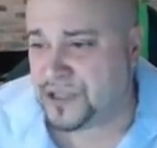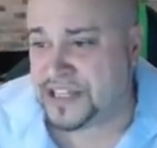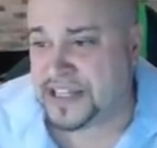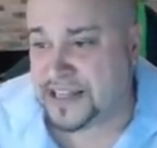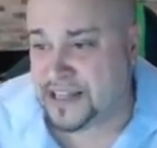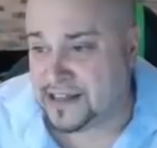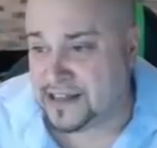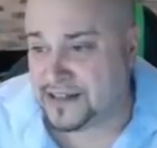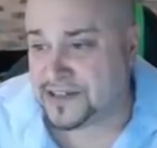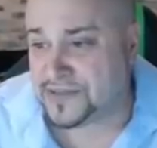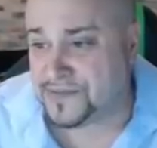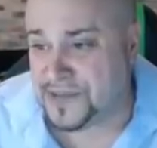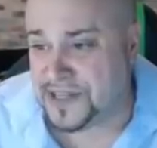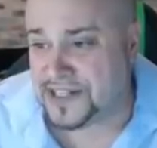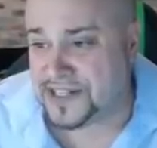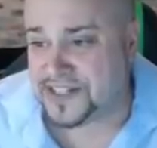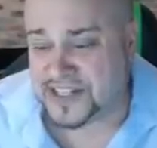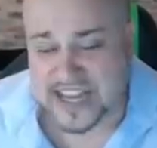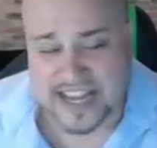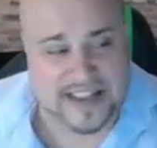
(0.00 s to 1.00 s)
It kills me
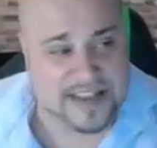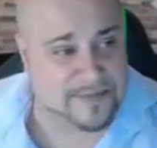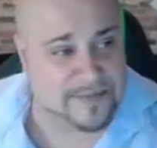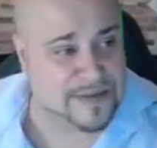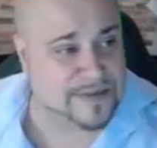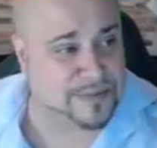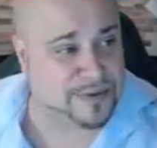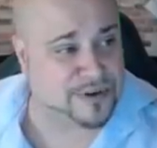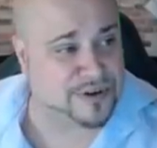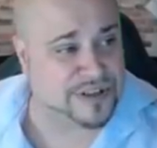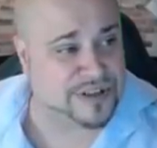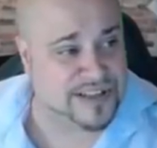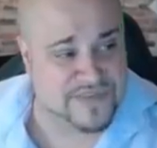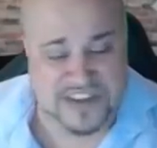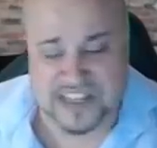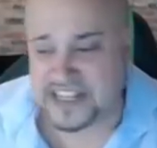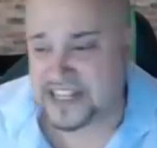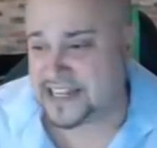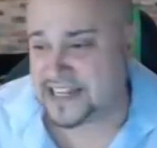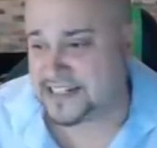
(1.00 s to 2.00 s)
inside that people are
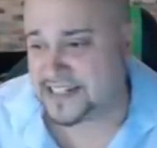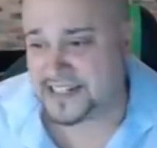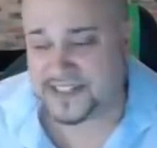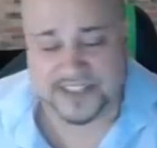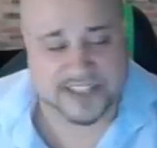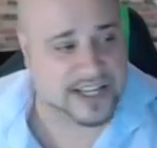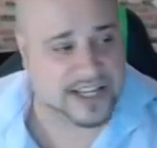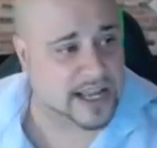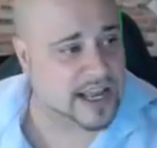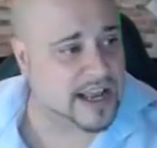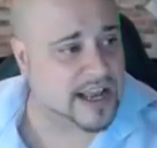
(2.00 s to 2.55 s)
living like this.